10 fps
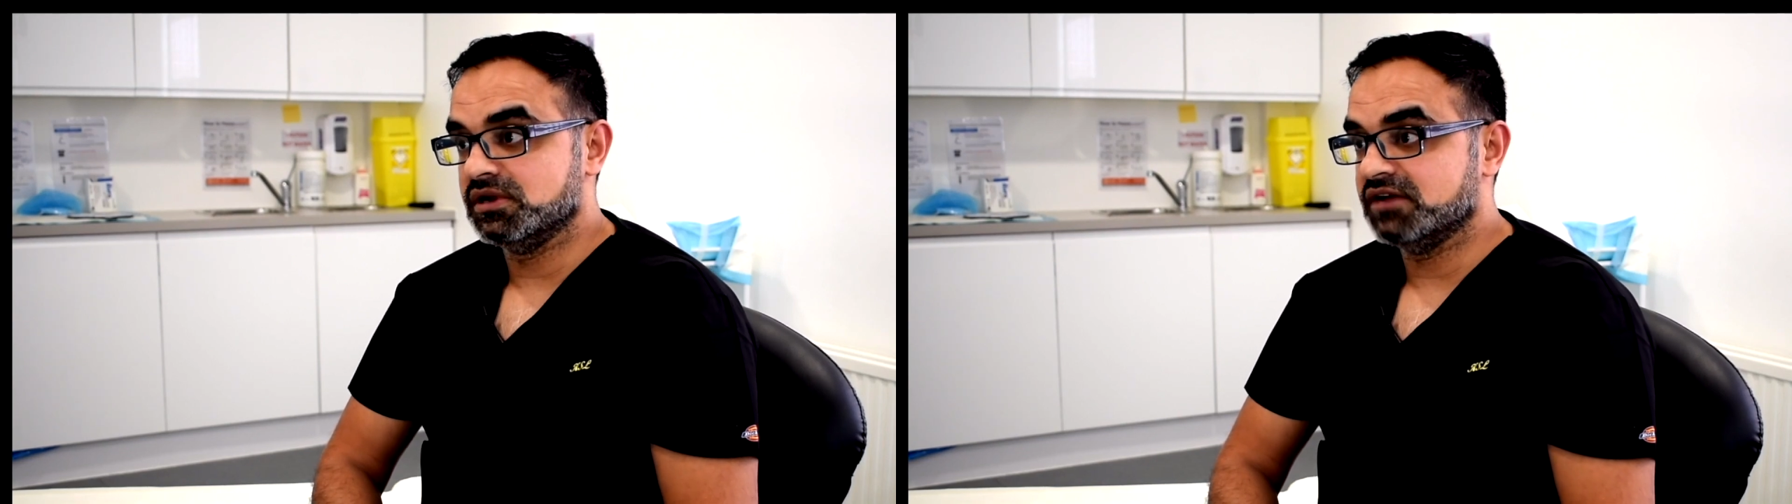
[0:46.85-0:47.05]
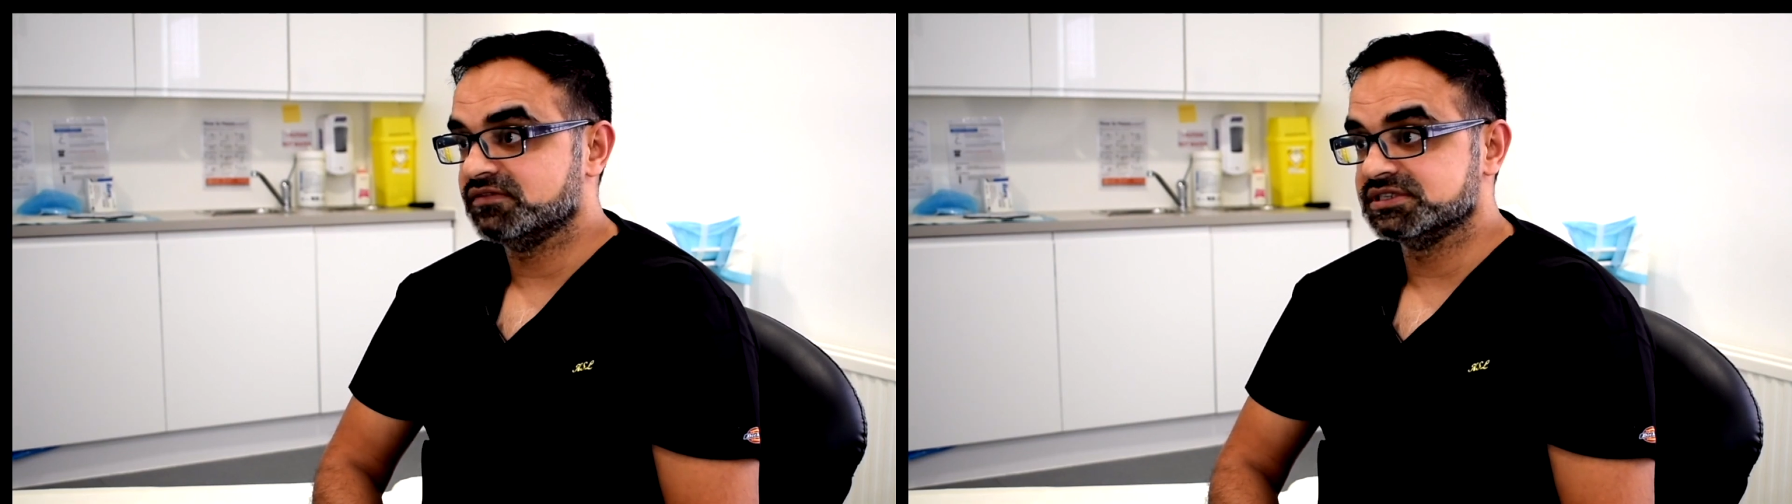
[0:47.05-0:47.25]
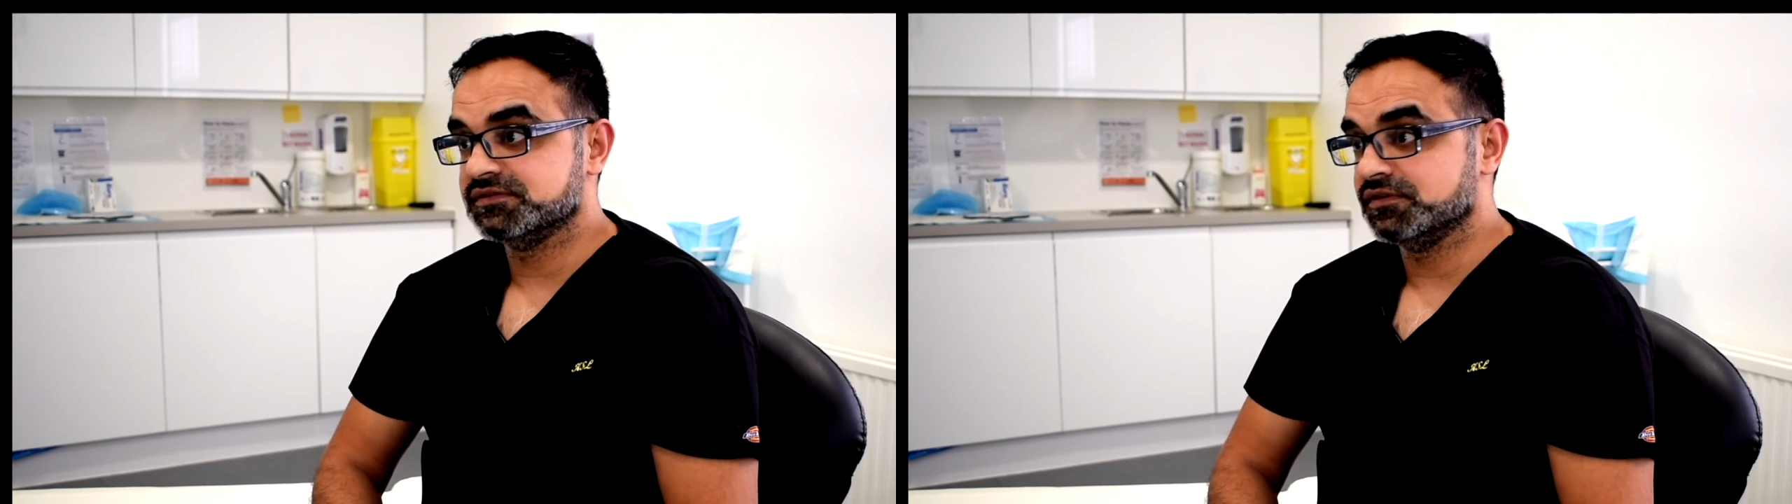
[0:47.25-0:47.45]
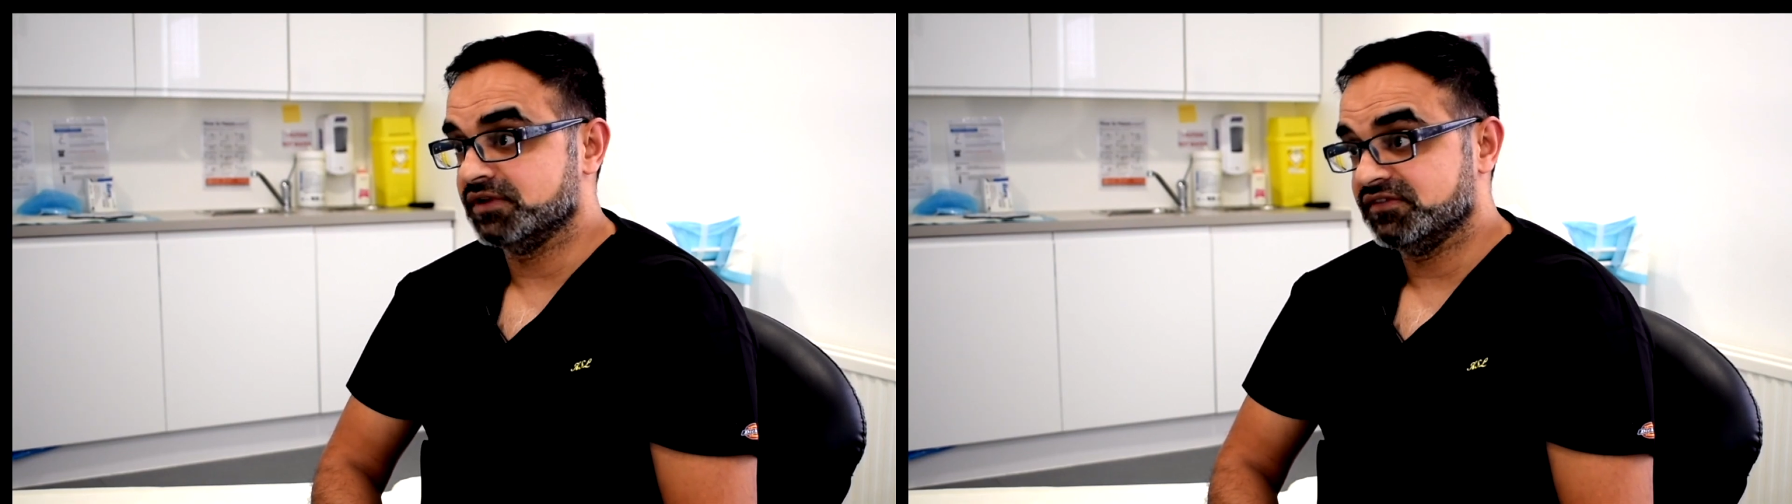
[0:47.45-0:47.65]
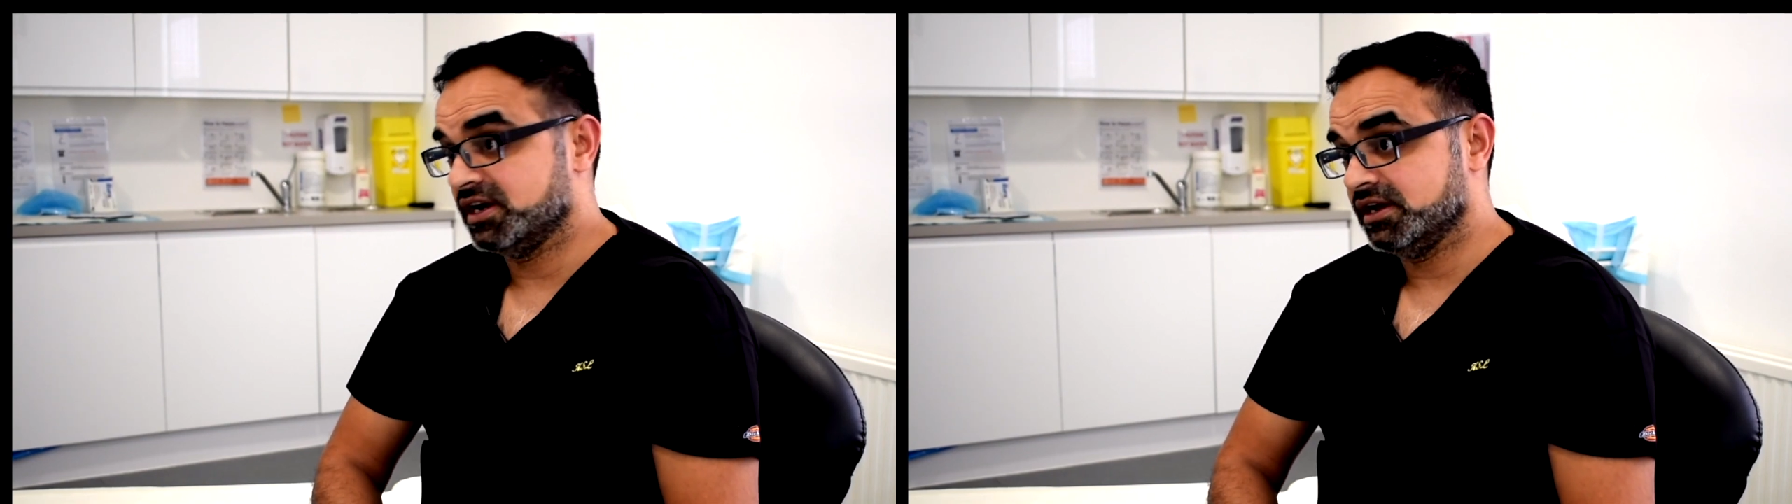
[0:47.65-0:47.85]
life as if
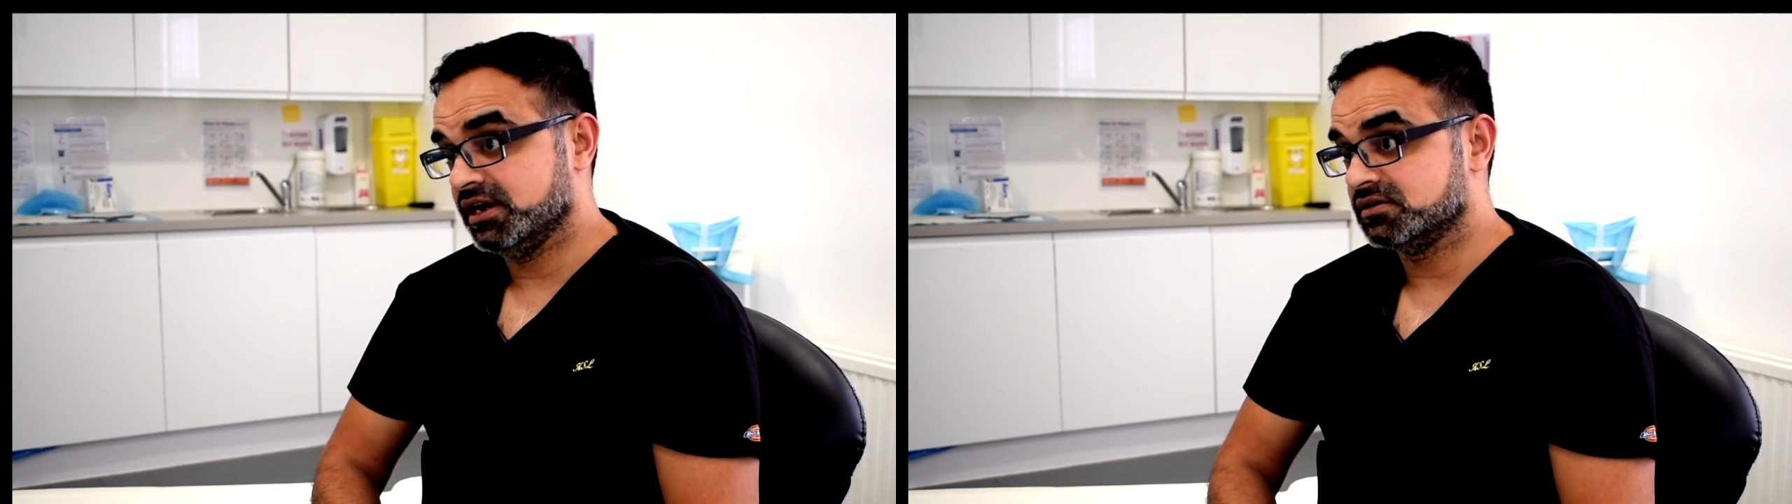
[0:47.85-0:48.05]
you've never had a